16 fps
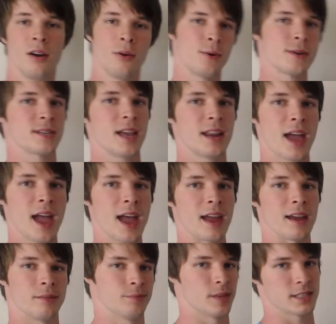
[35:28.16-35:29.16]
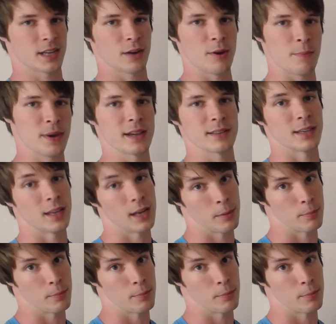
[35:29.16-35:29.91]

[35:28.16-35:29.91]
was in A. That's how we picked it.